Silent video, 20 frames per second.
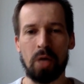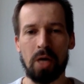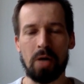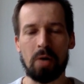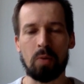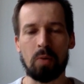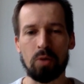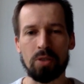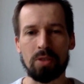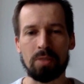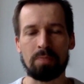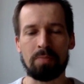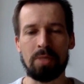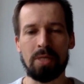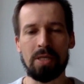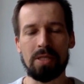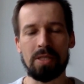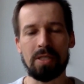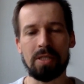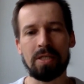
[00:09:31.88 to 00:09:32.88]
was
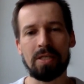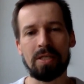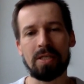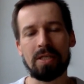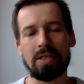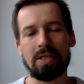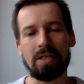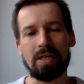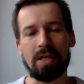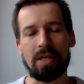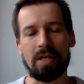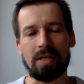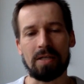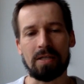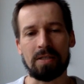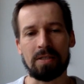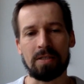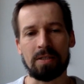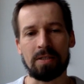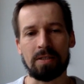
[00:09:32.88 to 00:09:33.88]
appeared,
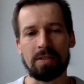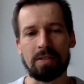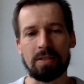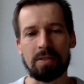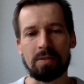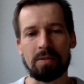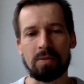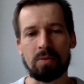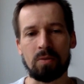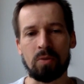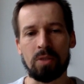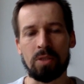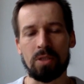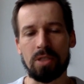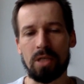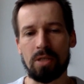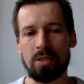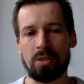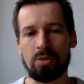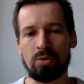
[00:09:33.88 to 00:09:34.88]
and we
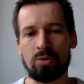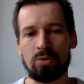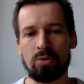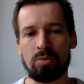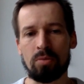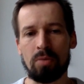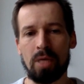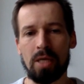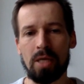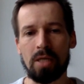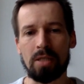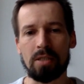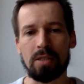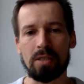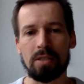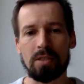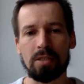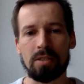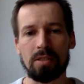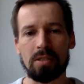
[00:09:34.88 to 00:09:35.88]
decided to make
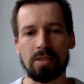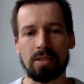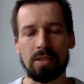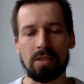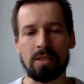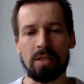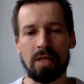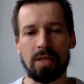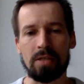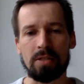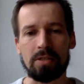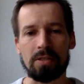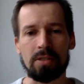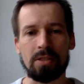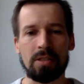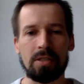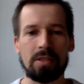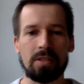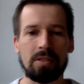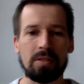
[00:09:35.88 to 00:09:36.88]
another
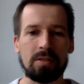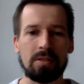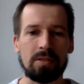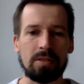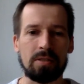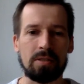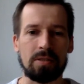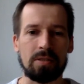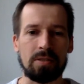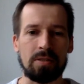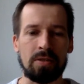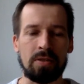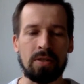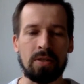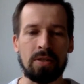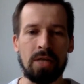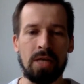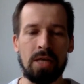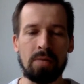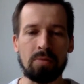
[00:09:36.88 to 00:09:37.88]
the
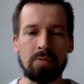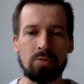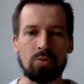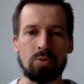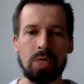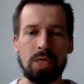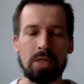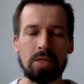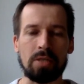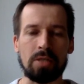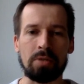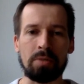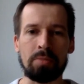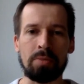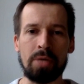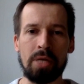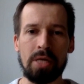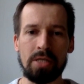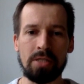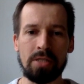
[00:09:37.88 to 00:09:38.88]
name, to make
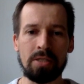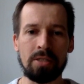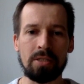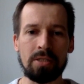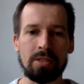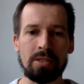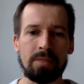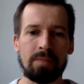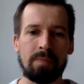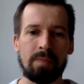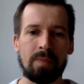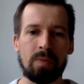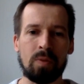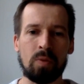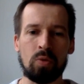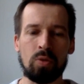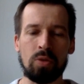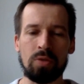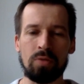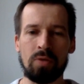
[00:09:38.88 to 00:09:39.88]
rebranding
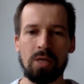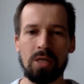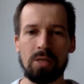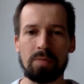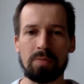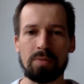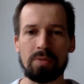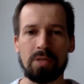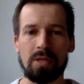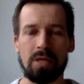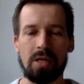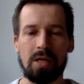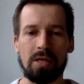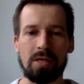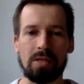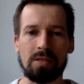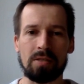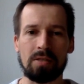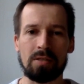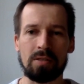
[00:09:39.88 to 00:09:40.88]
to ENVELOP,
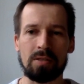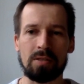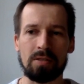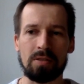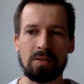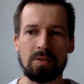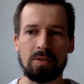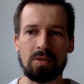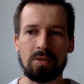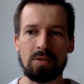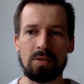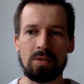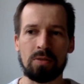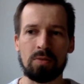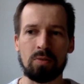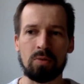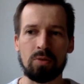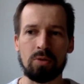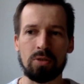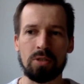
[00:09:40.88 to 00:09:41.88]
and it
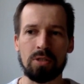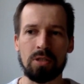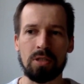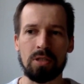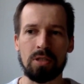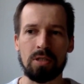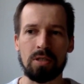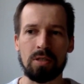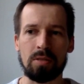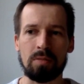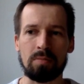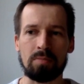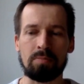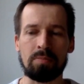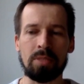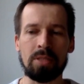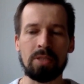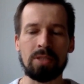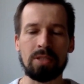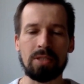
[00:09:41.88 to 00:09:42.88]
was a
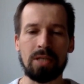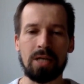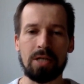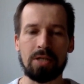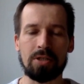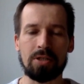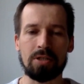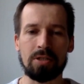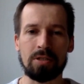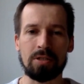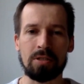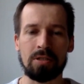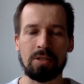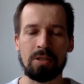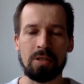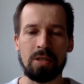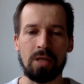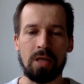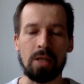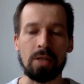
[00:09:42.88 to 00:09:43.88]
big discussion
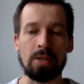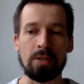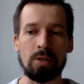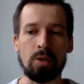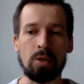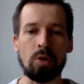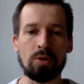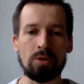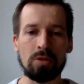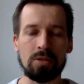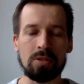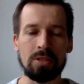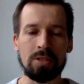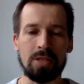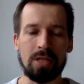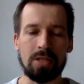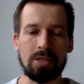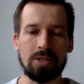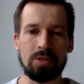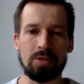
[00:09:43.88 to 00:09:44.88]
and long
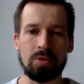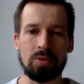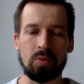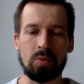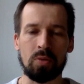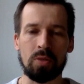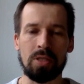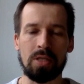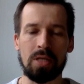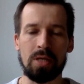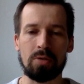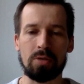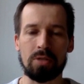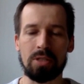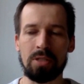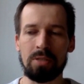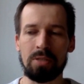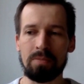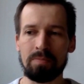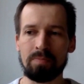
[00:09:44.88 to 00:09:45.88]
discussion within our
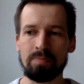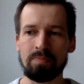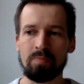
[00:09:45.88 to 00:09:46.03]
team,